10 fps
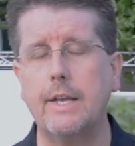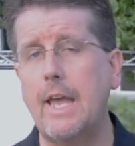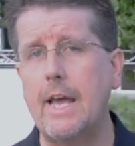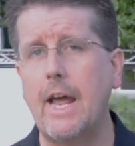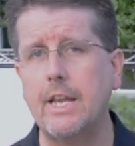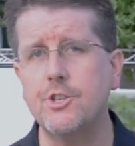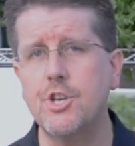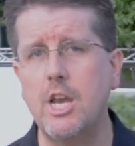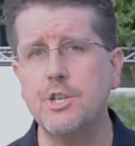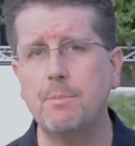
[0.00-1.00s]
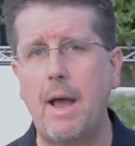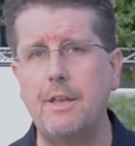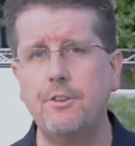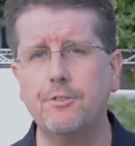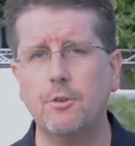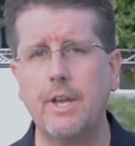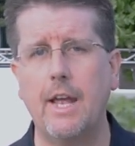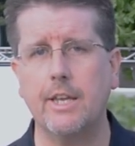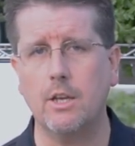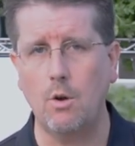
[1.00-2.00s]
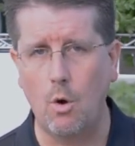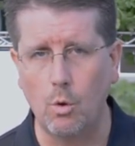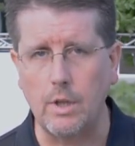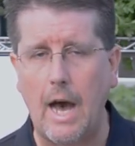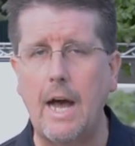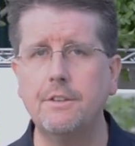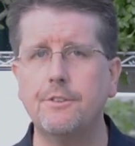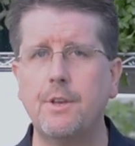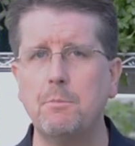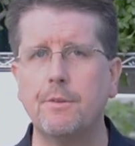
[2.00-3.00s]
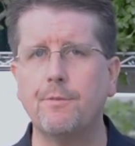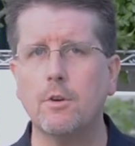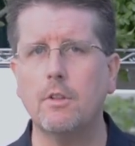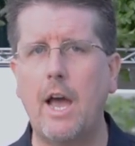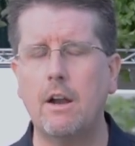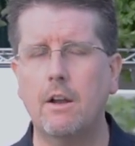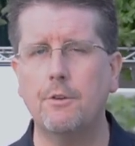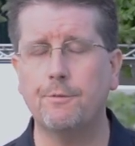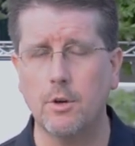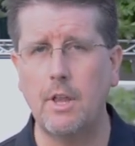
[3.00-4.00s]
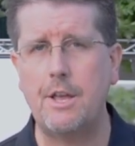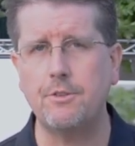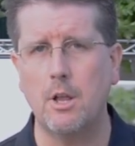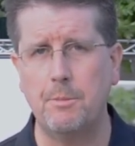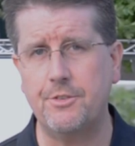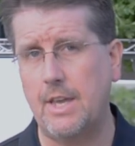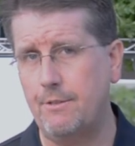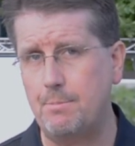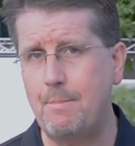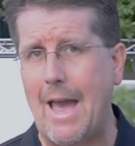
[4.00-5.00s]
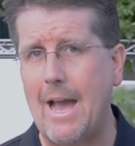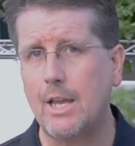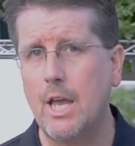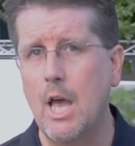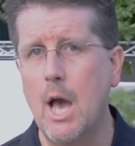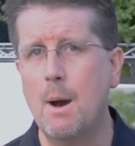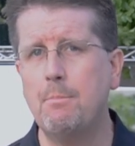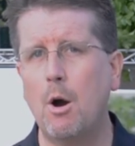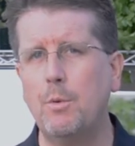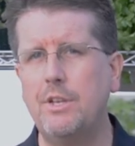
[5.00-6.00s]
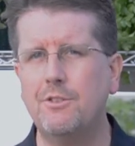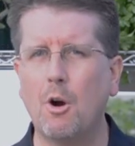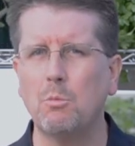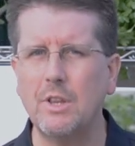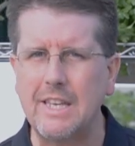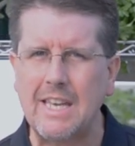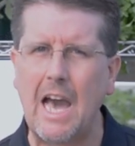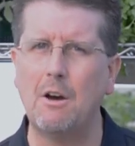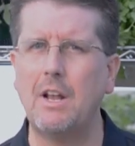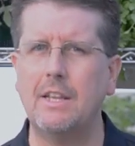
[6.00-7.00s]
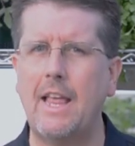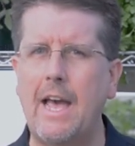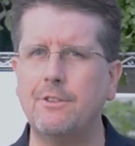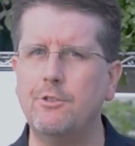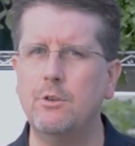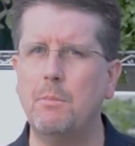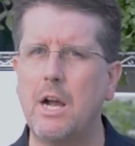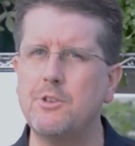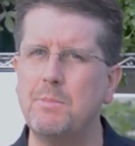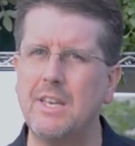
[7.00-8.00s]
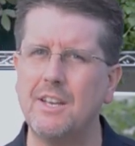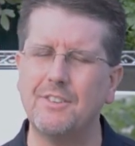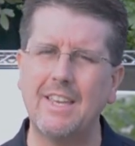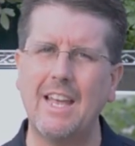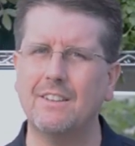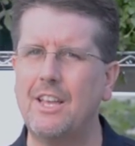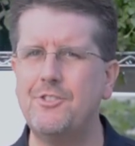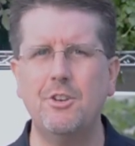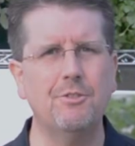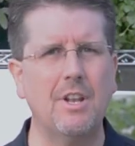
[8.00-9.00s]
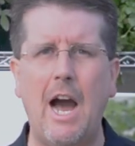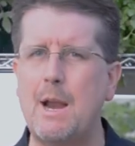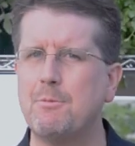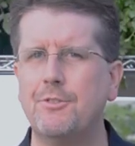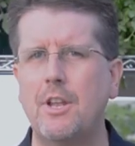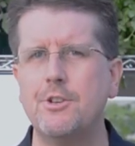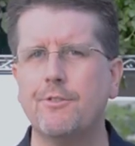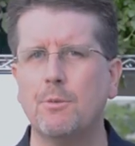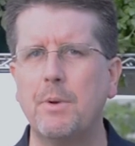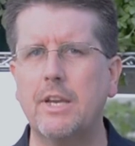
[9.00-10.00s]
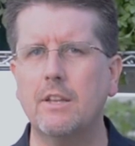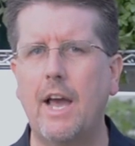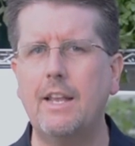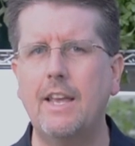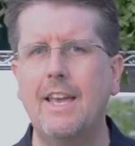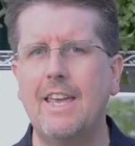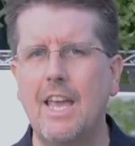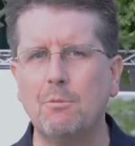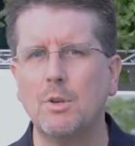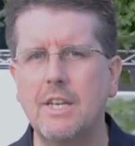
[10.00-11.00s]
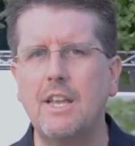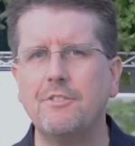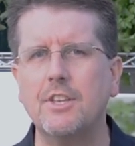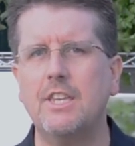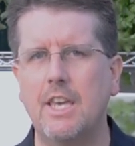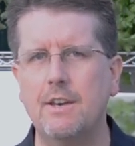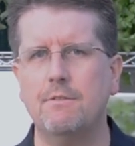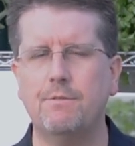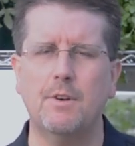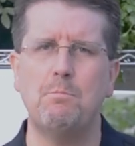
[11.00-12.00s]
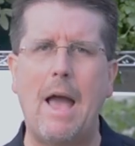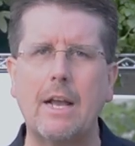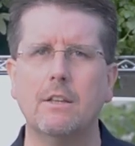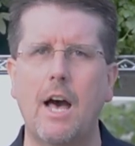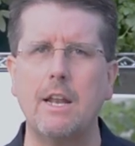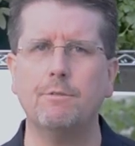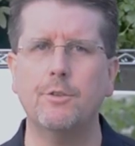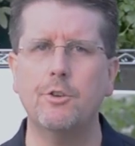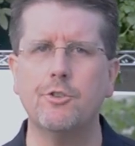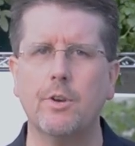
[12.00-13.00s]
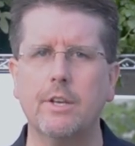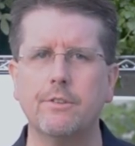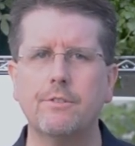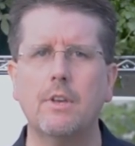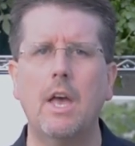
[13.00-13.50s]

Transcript: cation exchange capacity, so again, it can hold on to some of the fertilizer elements and give it back, but we don't really count on that too much because, again, unless you're using a high percentage of vermiculite, it really doesn't give back a lot of nutrients.